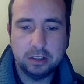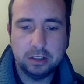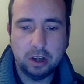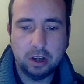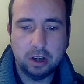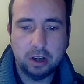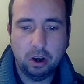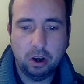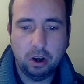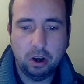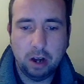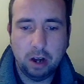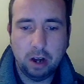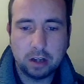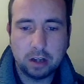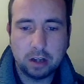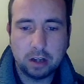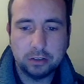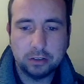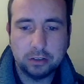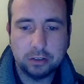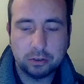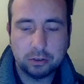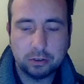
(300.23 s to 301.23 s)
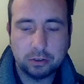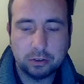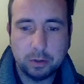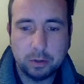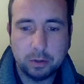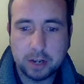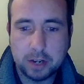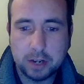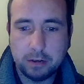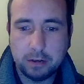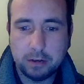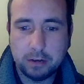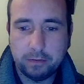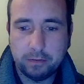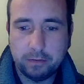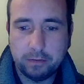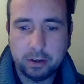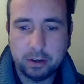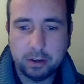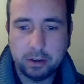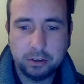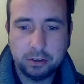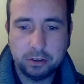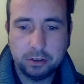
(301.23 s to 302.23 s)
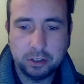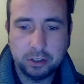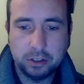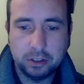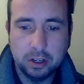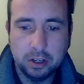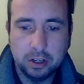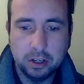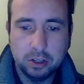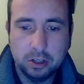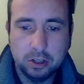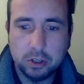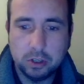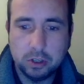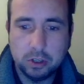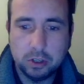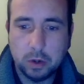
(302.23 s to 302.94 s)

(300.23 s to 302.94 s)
unlocking script and refers to a